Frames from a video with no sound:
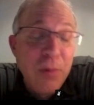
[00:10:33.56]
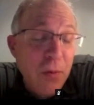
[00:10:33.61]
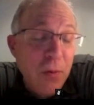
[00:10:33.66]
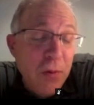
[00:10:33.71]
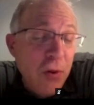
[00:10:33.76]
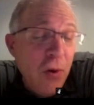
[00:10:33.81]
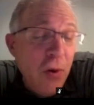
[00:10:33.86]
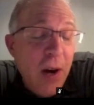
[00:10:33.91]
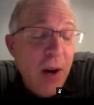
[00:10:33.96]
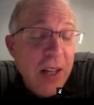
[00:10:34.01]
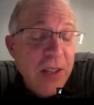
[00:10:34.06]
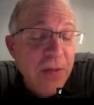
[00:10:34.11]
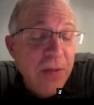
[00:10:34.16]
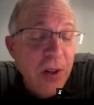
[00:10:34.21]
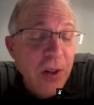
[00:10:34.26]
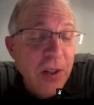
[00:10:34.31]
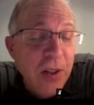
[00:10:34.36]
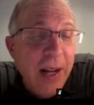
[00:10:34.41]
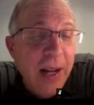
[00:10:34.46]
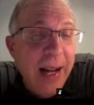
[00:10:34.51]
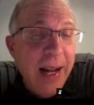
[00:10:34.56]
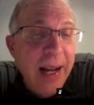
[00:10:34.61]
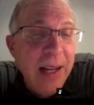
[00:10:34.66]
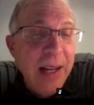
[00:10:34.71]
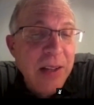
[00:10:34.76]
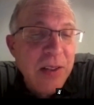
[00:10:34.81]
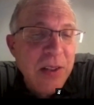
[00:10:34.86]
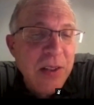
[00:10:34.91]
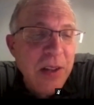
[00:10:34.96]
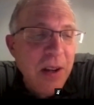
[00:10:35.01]

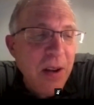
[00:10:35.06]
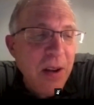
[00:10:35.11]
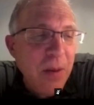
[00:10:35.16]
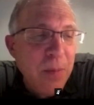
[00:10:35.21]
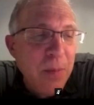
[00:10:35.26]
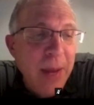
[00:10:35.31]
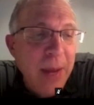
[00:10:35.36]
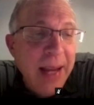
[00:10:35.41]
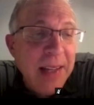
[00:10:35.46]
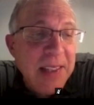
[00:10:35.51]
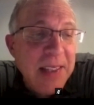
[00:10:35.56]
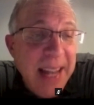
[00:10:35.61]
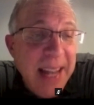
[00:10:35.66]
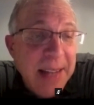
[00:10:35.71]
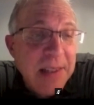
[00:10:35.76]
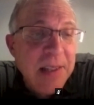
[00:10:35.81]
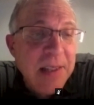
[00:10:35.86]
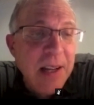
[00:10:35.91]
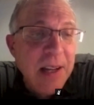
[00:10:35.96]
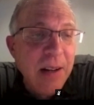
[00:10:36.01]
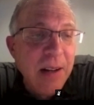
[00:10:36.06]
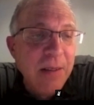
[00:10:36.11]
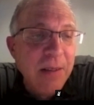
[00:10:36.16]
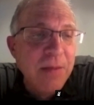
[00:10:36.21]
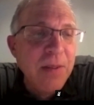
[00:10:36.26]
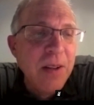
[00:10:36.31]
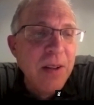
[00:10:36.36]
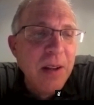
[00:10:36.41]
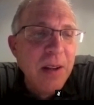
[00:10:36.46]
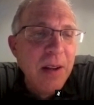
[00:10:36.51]
cross-fertilize, make sense
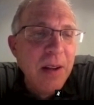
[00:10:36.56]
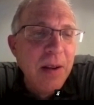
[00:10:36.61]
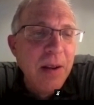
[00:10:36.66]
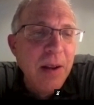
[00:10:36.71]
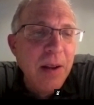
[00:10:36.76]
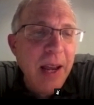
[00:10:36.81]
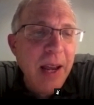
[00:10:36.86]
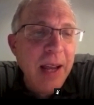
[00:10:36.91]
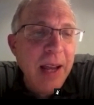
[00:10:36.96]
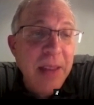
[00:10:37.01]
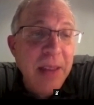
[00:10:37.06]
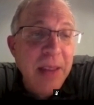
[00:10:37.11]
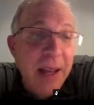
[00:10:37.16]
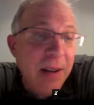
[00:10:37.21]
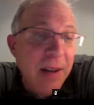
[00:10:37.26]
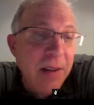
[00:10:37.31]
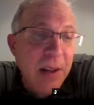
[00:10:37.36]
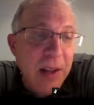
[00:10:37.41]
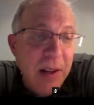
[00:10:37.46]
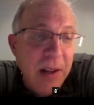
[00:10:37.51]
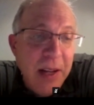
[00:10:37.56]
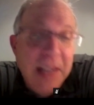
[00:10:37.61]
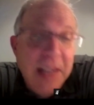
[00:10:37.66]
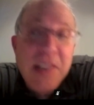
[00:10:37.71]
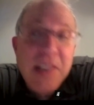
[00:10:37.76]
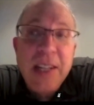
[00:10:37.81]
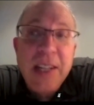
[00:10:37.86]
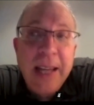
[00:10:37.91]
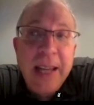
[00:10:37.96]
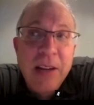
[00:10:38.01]
of, and then
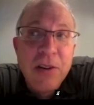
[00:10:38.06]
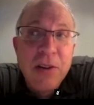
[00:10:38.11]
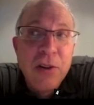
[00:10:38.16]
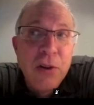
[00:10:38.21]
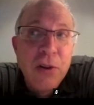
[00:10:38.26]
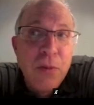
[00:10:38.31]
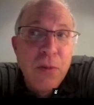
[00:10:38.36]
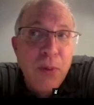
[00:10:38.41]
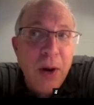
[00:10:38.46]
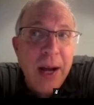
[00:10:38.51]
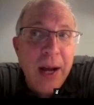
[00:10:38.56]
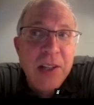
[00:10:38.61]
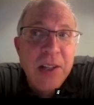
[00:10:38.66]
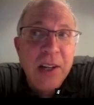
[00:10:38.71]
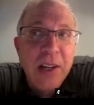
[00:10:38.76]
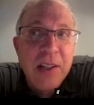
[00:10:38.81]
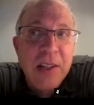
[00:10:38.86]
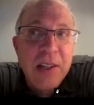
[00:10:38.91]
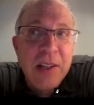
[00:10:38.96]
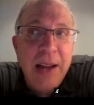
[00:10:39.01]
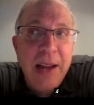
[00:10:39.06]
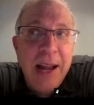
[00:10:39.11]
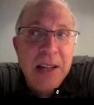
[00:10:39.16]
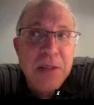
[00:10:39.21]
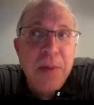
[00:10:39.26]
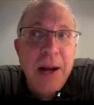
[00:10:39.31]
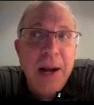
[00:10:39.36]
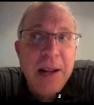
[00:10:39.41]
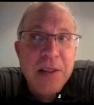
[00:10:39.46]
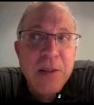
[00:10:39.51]
instigate new projects as
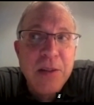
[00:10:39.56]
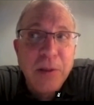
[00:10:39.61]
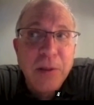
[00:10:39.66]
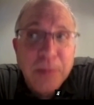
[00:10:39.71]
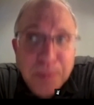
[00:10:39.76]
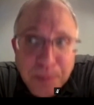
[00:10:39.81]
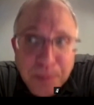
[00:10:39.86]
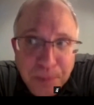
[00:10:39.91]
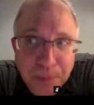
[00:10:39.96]
possible.